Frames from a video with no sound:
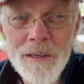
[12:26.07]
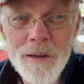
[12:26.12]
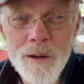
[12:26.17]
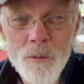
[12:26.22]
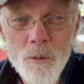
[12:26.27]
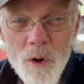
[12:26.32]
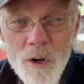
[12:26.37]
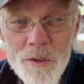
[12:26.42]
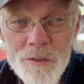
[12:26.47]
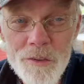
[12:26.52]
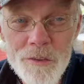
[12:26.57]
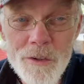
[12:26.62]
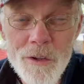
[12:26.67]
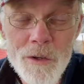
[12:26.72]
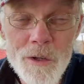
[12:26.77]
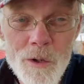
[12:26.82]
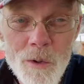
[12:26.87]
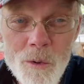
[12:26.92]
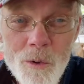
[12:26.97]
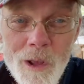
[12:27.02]
that works at the
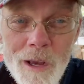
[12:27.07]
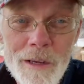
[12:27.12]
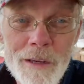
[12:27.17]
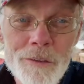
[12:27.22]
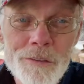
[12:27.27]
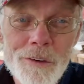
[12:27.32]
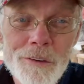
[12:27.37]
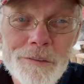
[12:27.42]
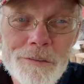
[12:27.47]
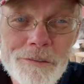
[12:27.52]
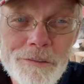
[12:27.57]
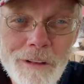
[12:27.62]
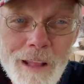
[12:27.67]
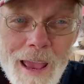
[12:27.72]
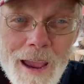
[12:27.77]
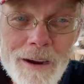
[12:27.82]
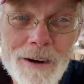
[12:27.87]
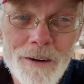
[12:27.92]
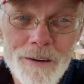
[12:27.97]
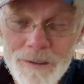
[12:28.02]
Gulag is a
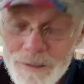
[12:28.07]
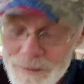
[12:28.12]
slacker.